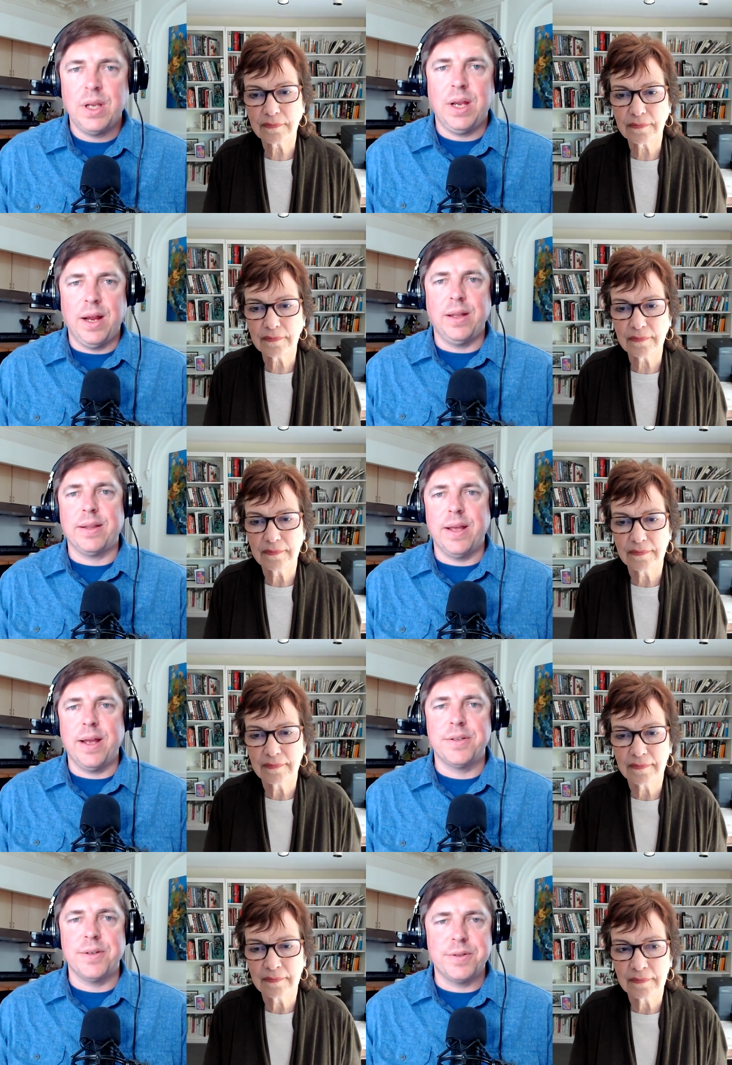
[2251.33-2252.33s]
Speaker 1: I like
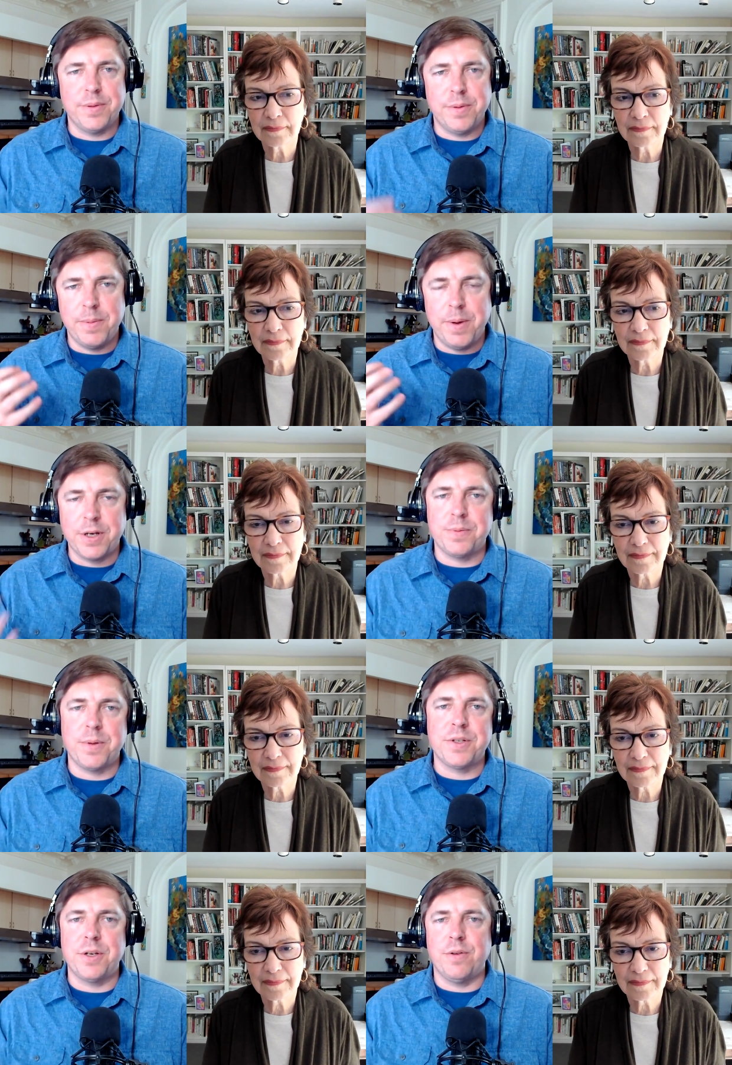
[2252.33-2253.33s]
that. So it's all about
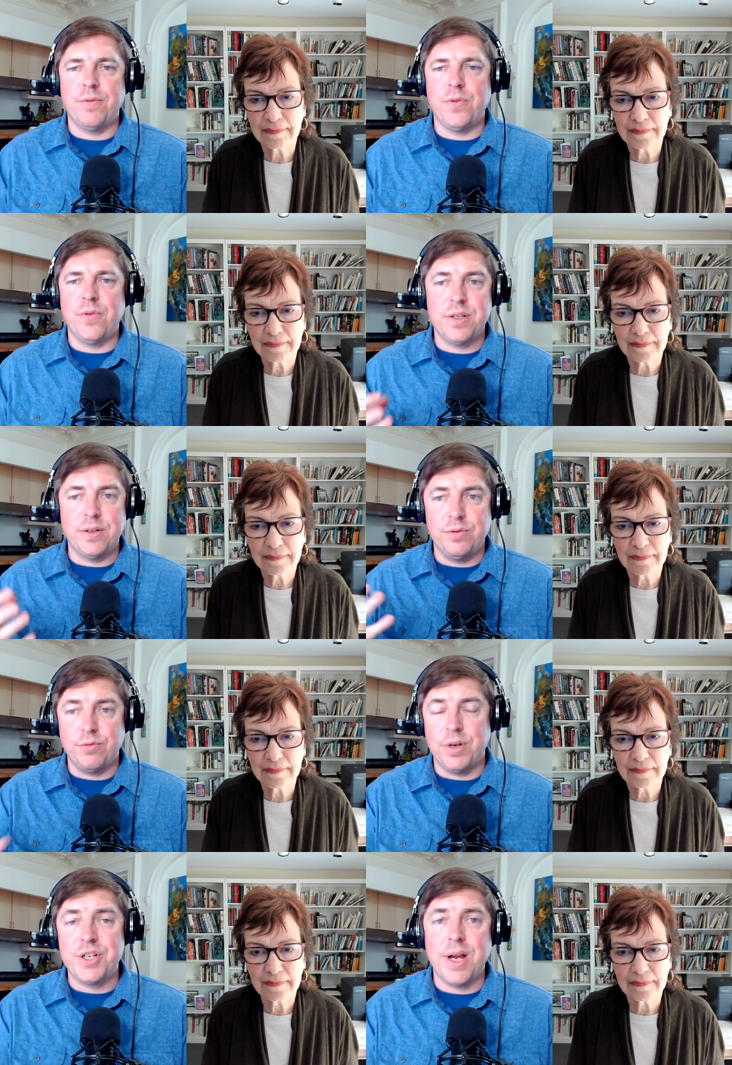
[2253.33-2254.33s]
expressing your voice and
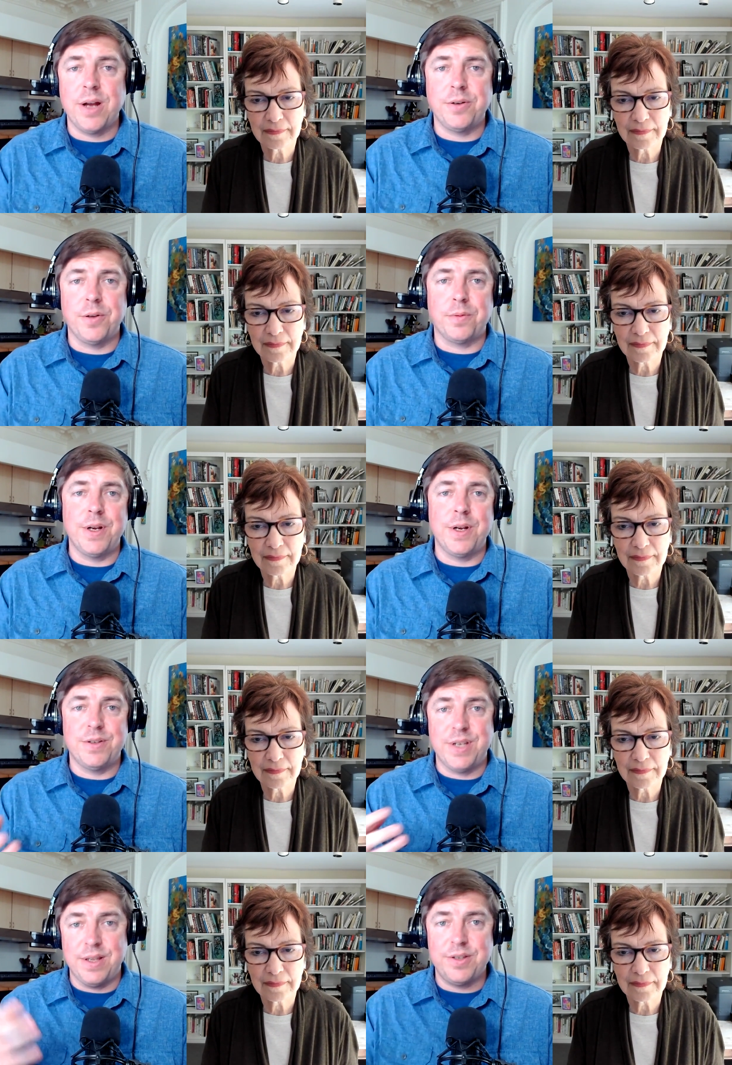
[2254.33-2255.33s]
reaching out to the reader and
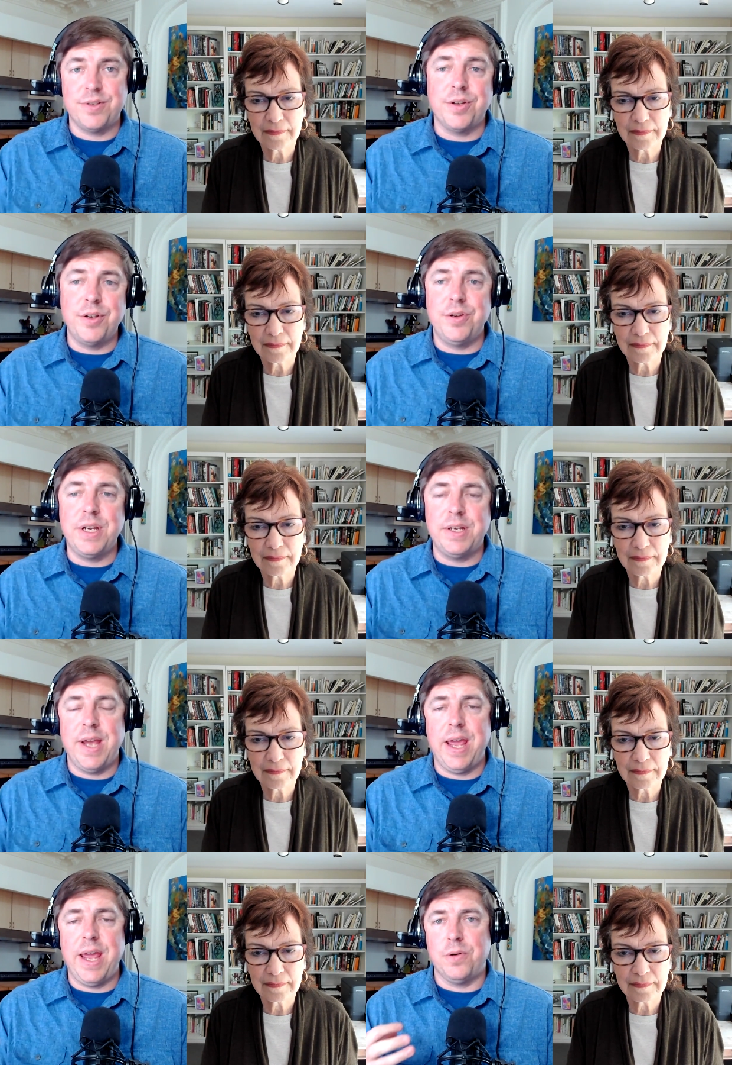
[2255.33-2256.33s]
saying, this is a unique
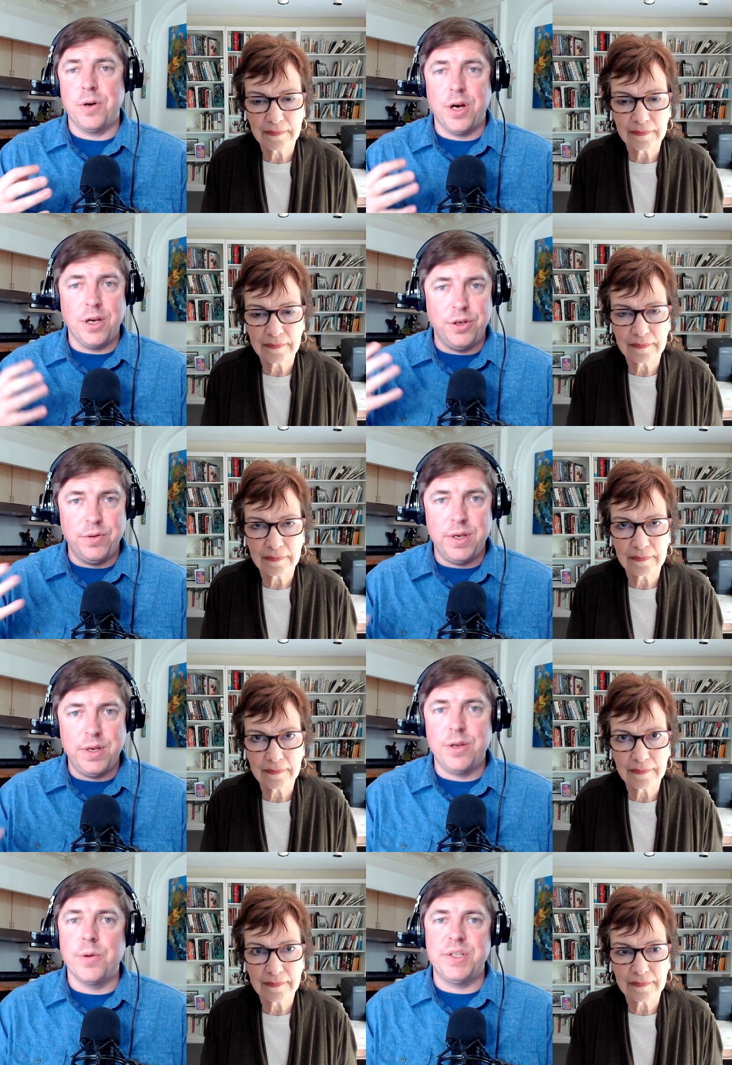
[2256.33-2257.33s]
take or a
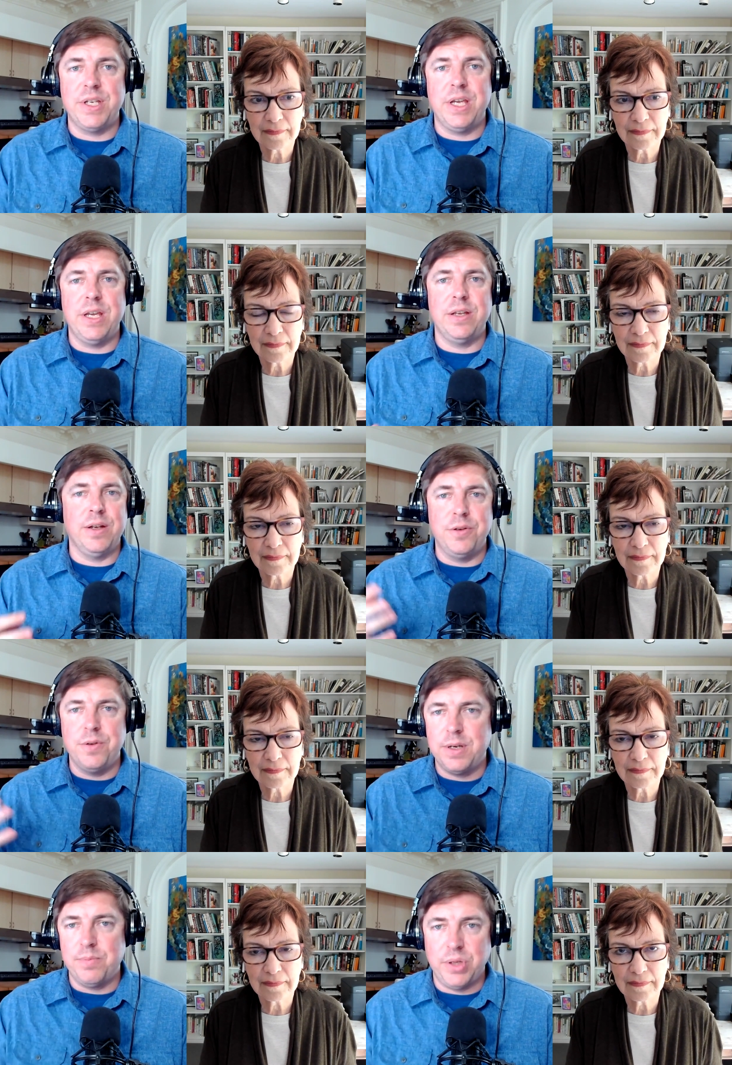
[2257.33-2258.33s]
unique cuisine, a
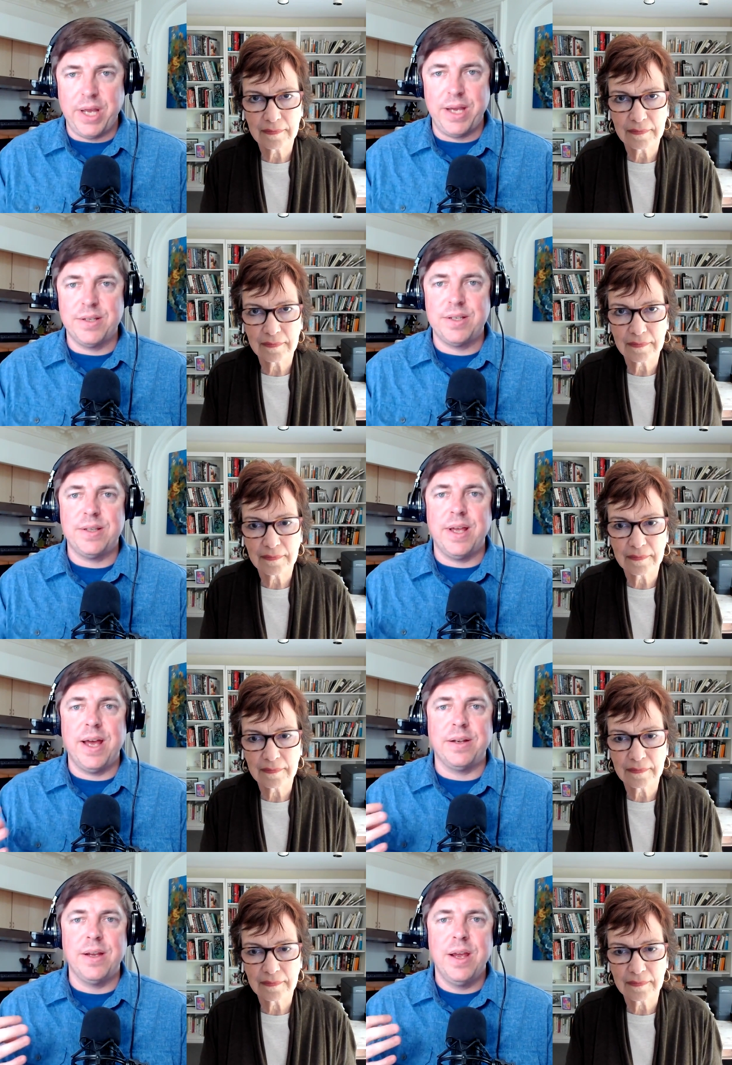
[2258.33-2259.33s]
unique place
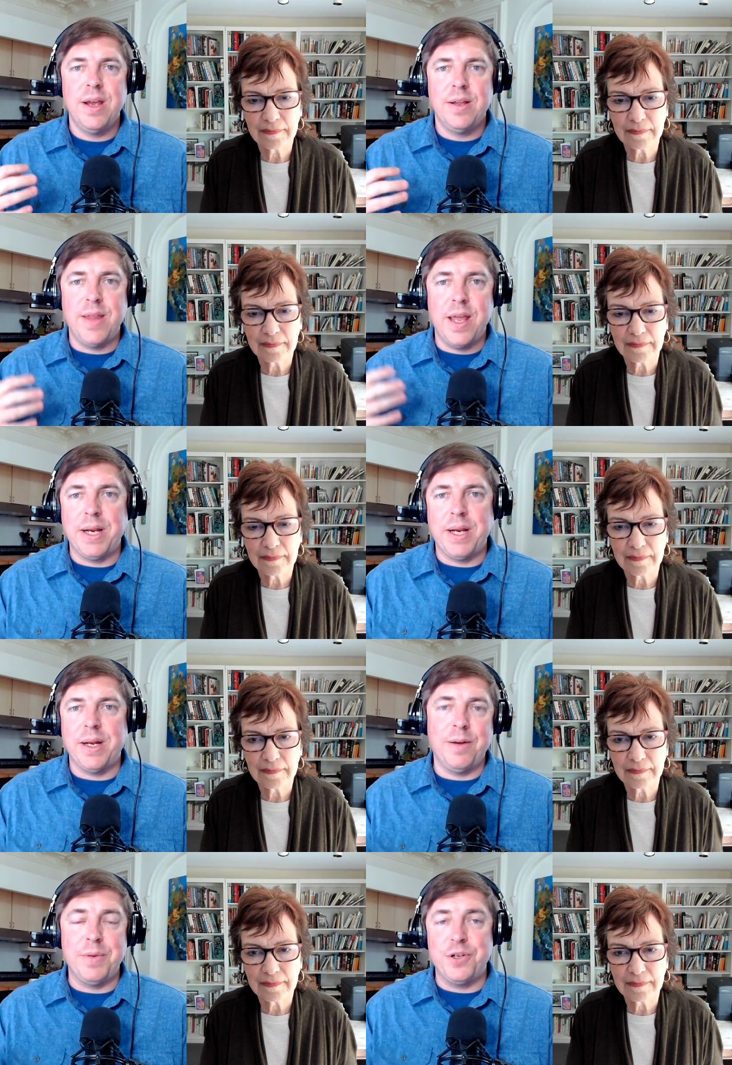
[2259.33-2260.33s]
that they might not
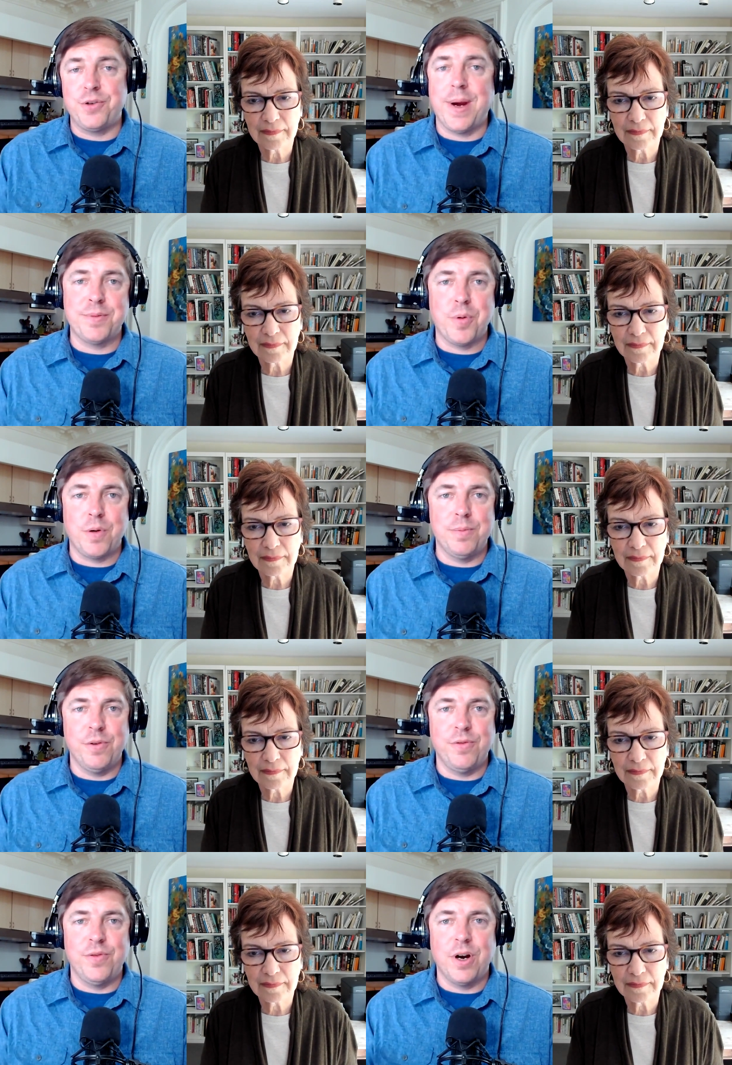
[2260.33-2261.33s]
have been transported
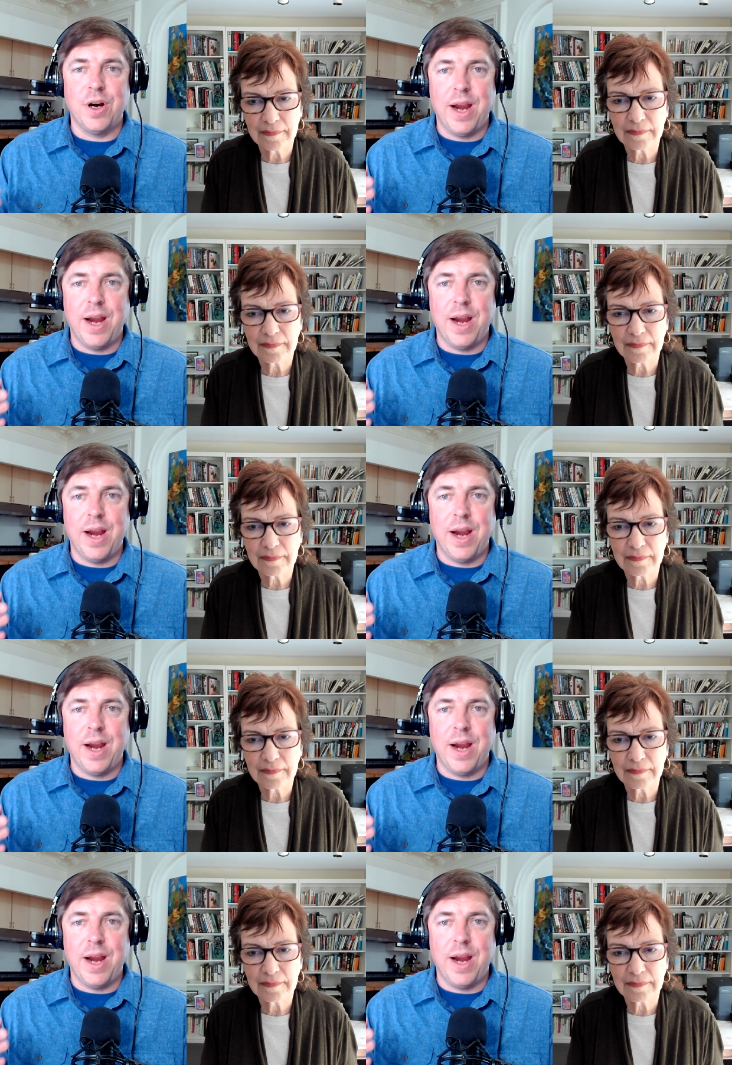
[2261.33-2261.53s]
before.